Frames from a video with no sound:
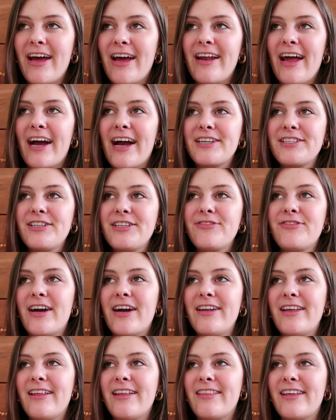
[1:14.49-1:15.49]
and actually Actually
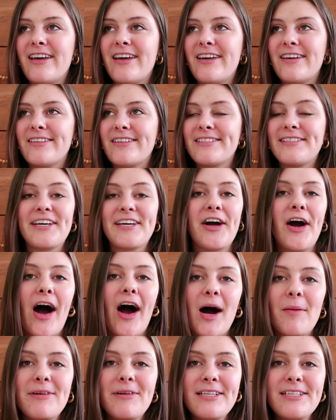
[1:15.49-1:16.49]
finding things like
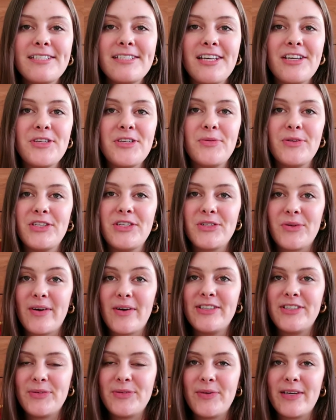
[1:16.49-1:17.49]
hobbies that you
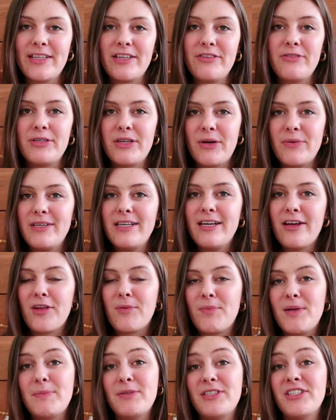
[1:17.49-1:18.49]
enjoy doing that you don't need other
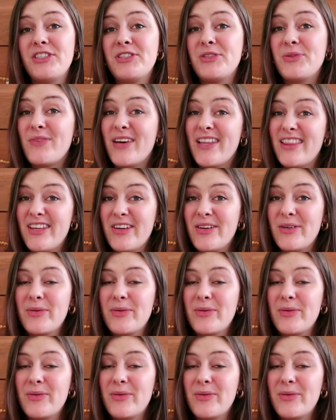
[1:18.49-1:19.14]
people to do with